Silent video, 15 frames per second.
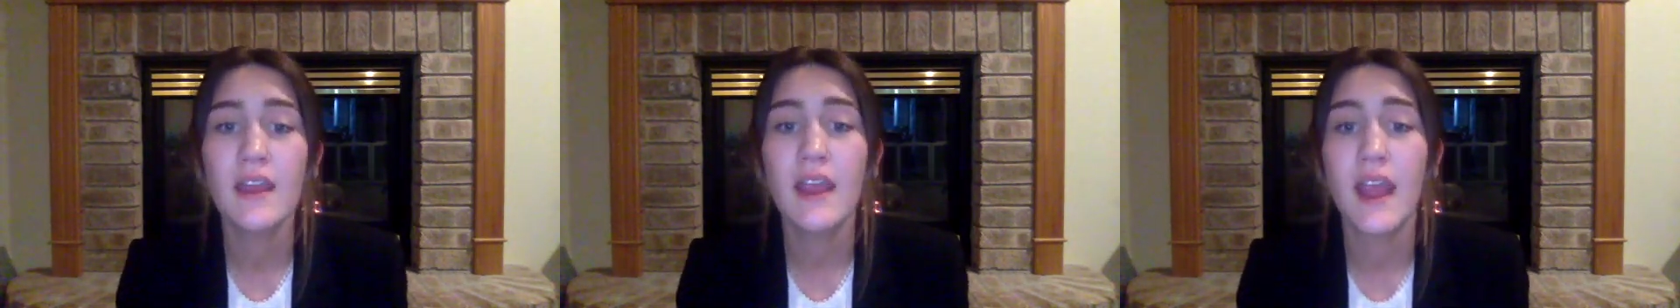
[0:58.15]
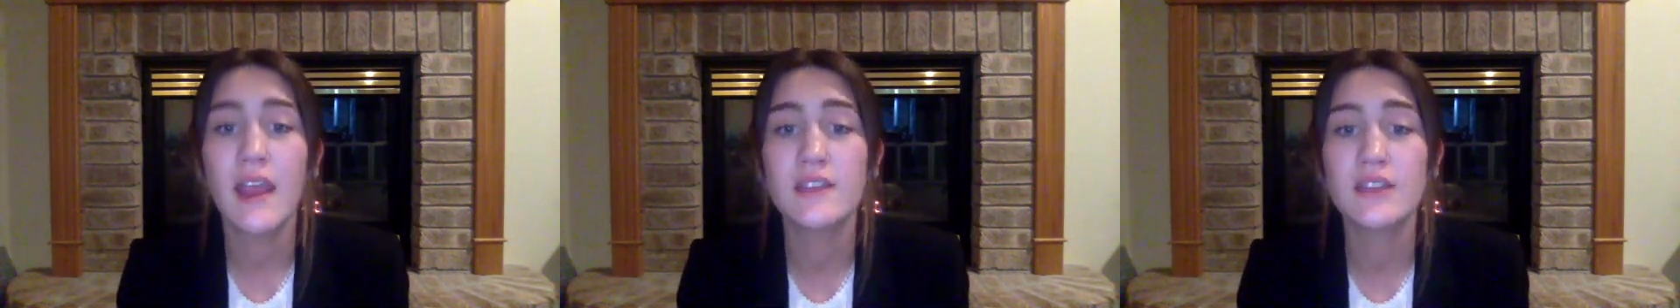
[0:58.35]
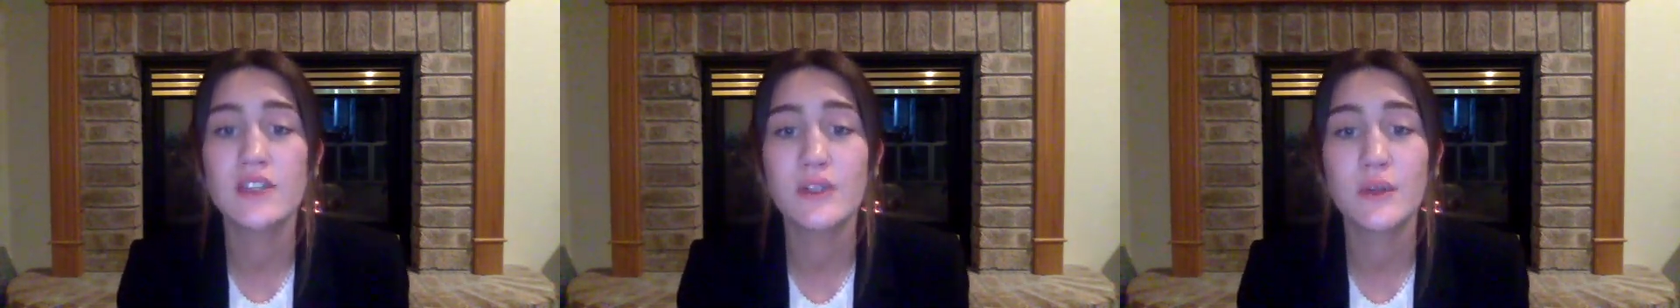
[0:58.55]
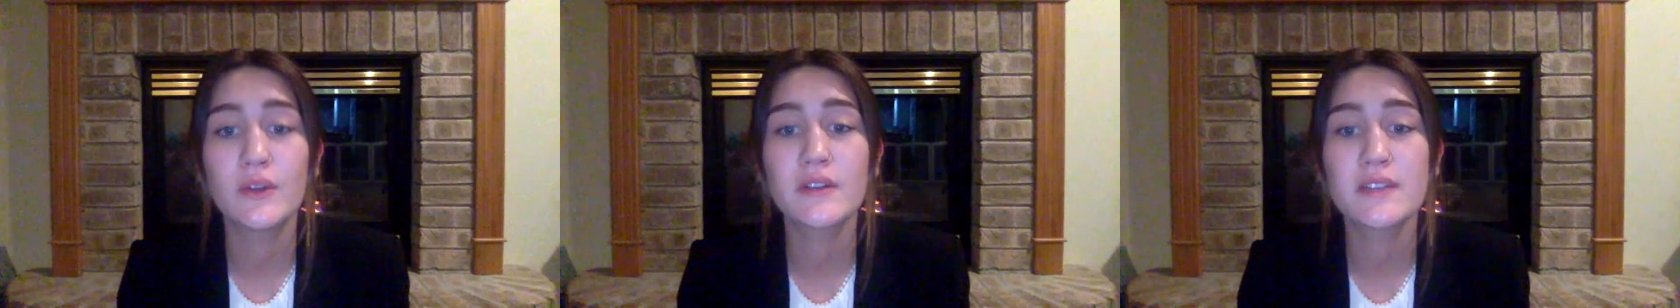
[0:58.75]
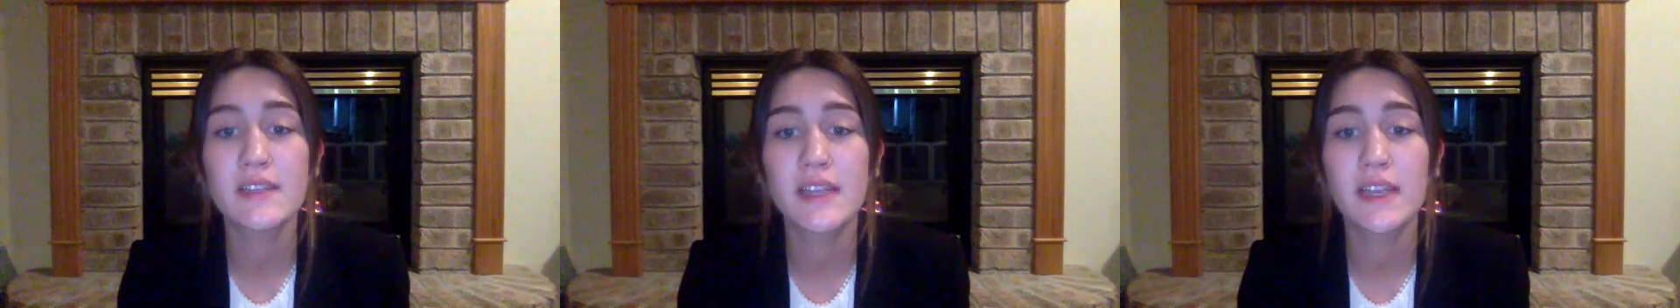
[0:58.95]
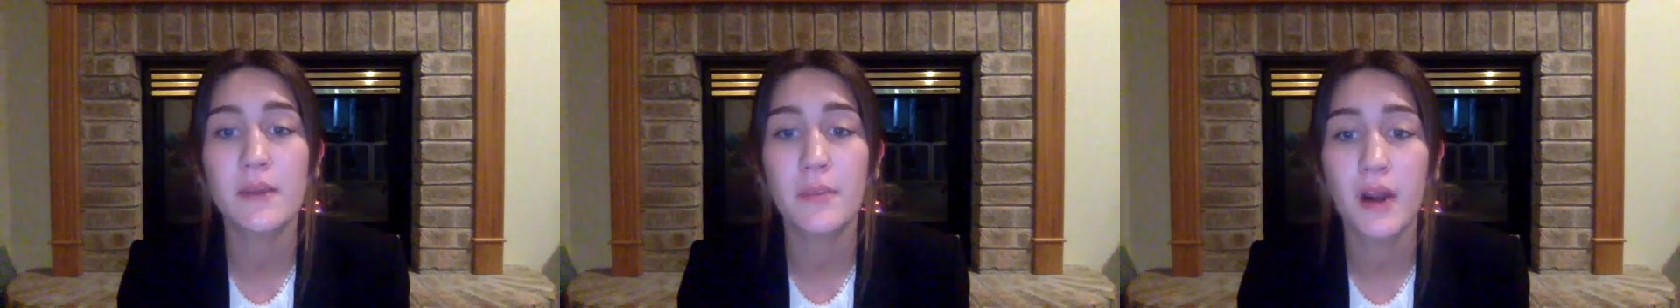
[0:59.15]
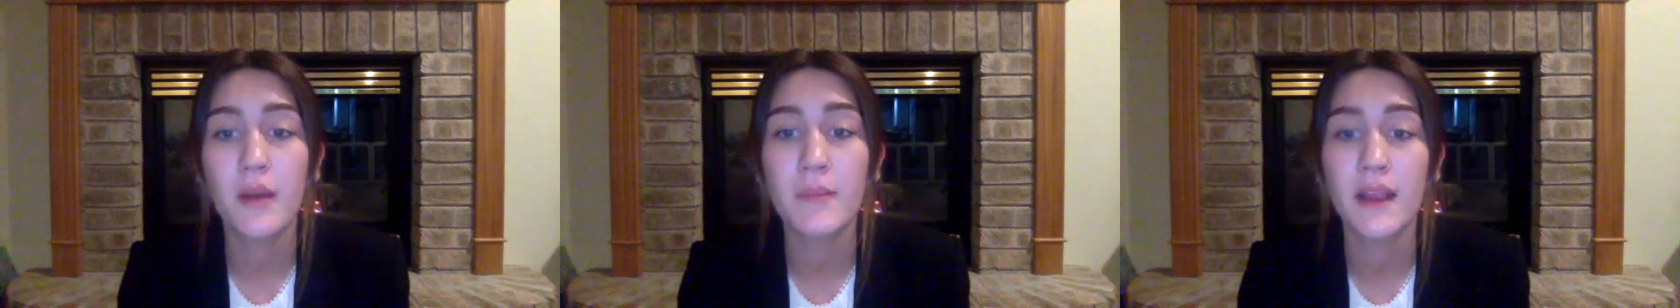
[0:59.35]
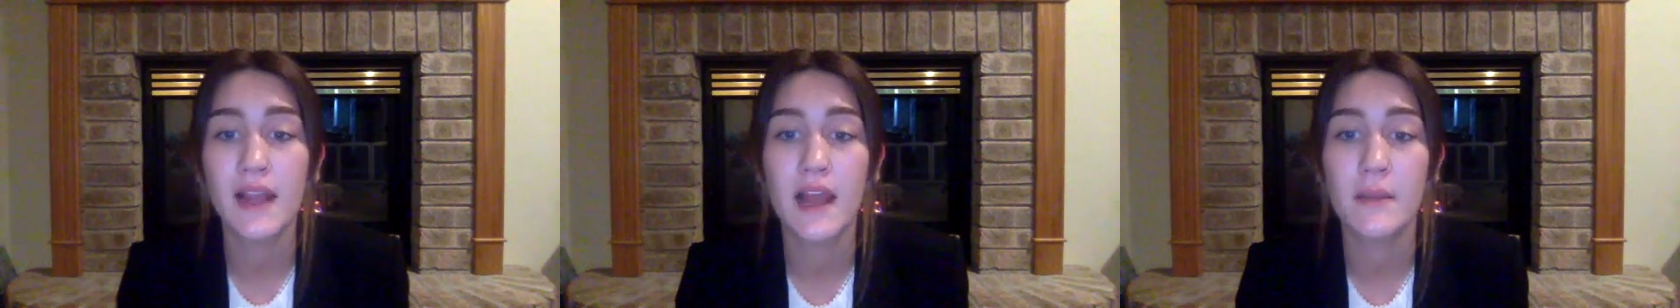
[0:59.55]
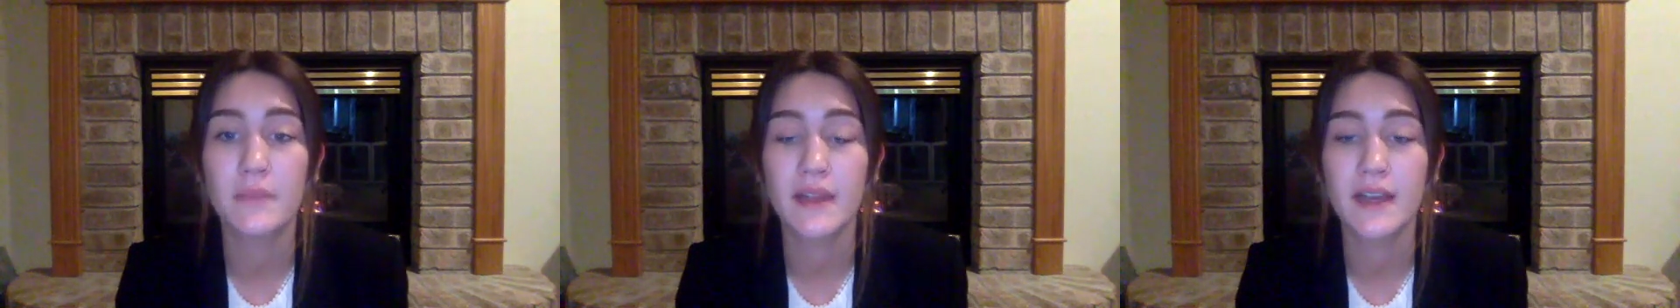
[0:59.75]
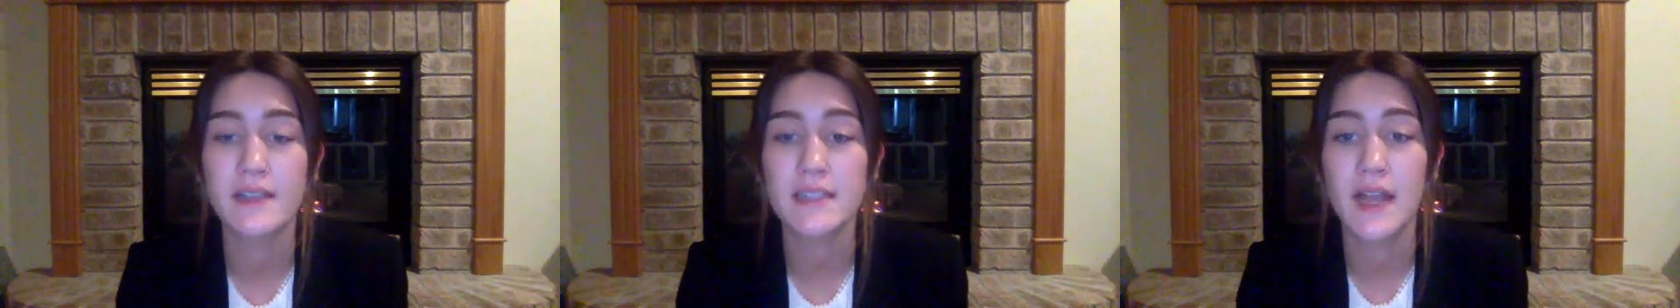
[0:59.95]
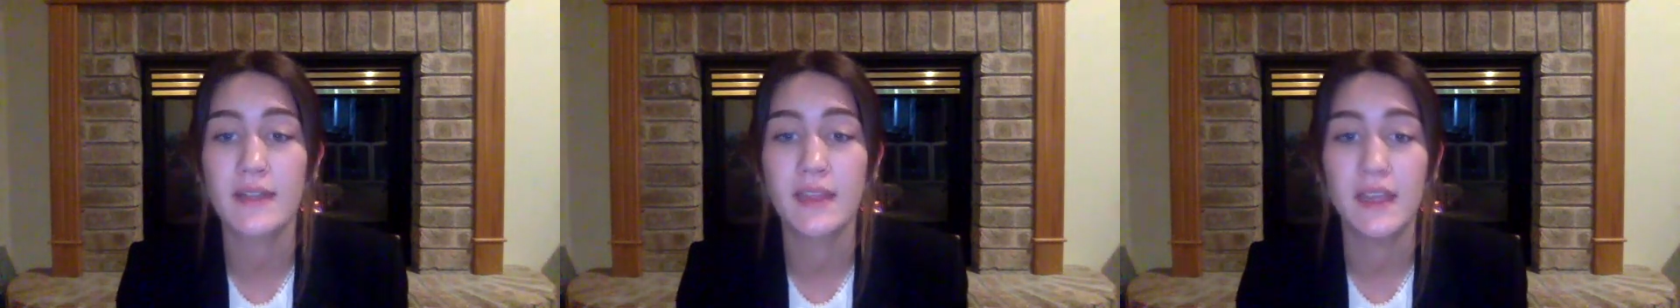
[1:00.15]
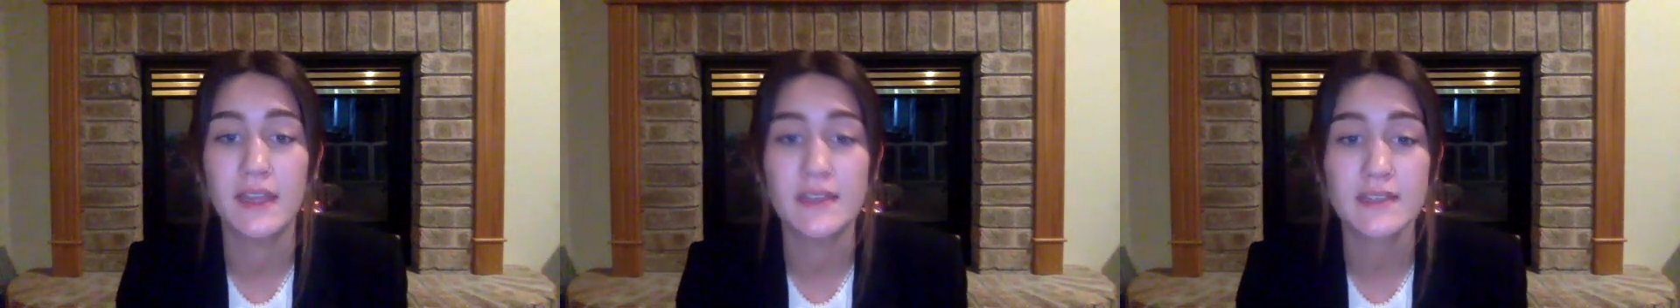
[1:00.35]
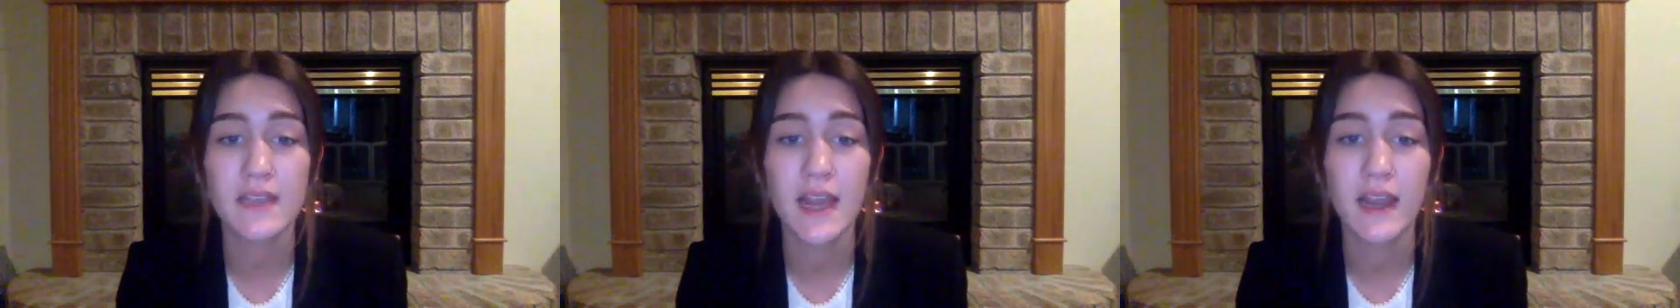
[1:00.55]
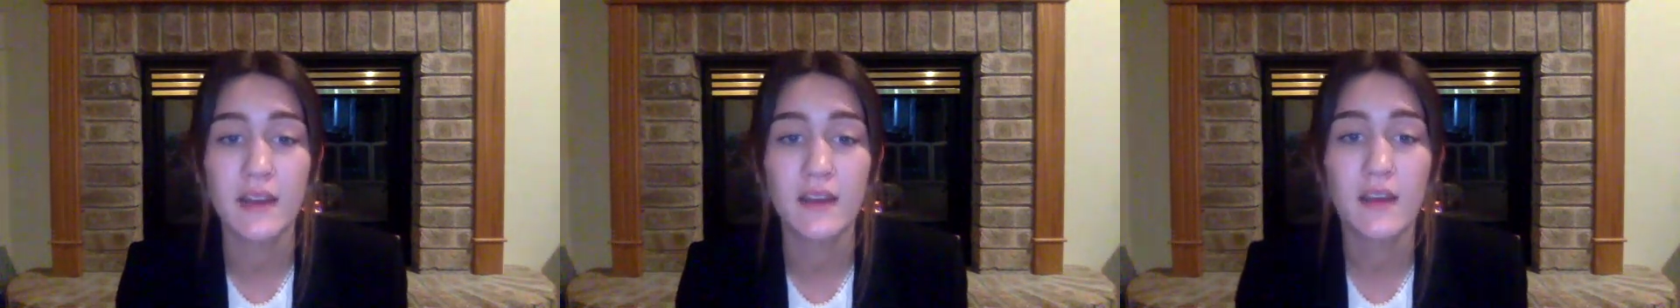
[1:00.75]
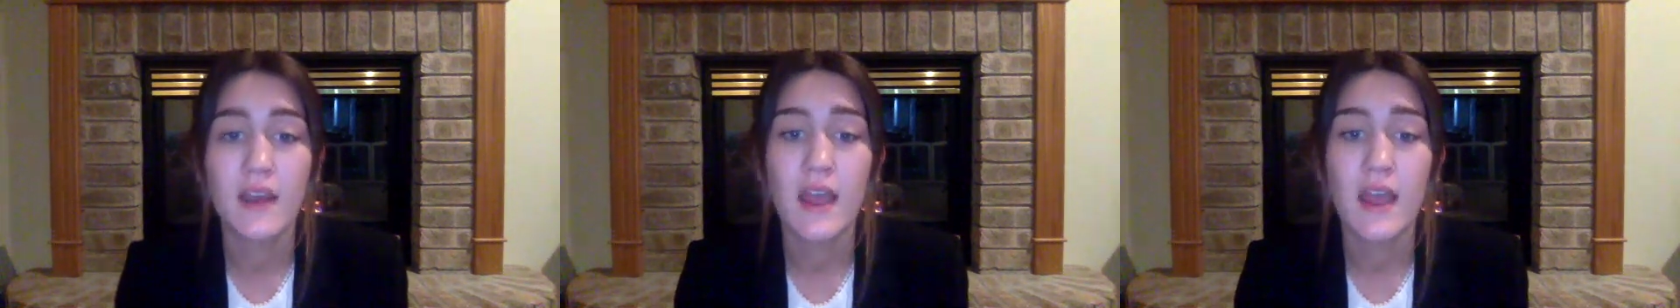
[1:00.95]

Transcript: and the Tudor City apartment complex on the east side,